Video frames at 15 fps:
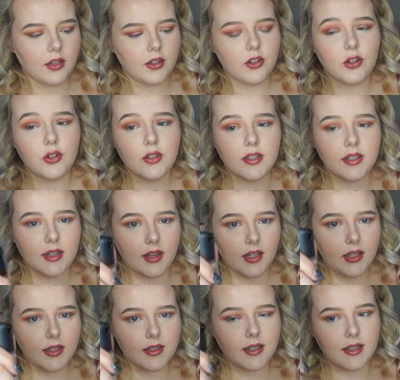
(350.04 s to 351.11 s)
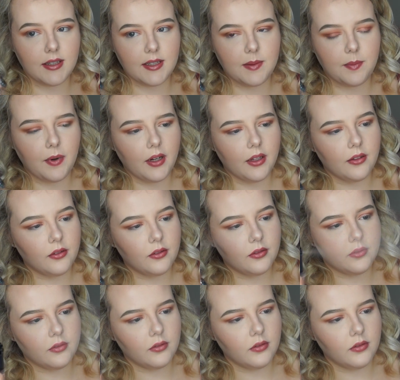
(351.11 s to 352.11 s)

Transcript: and use this and spray it.